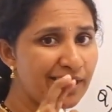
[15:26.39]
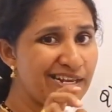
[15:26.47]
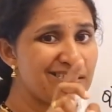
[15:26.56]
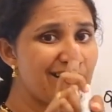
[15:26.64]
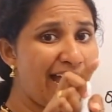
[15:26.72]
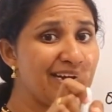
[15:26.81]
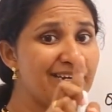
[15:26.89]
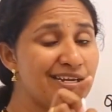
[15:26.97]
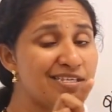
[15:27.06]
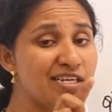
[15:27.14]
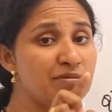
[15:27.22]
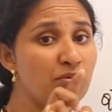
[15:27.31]
That is
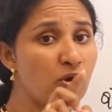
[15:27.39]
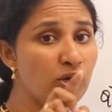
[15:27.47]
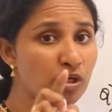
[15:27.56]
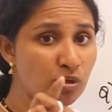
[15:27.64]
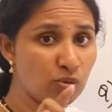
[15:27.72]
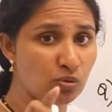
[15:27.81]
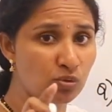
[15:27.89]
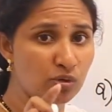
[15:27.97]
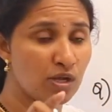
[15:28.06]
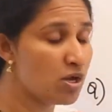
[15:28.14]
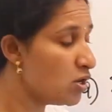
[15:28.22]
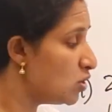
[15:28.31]
hydrogen
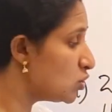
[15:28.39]
molecule.